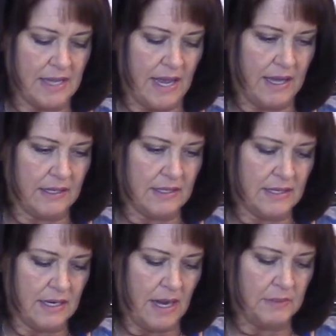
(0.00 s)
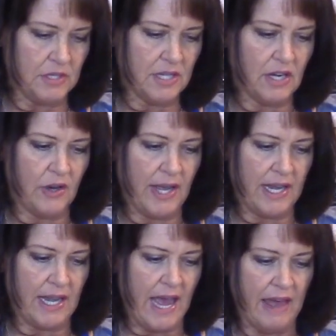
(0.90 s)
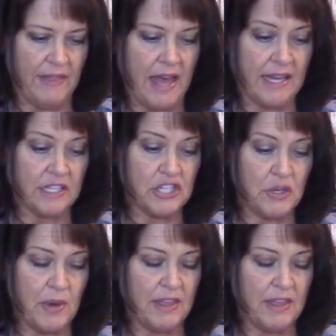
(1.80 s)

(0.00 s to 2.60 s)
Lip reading: And I'm just gonna go ahead and add that in too.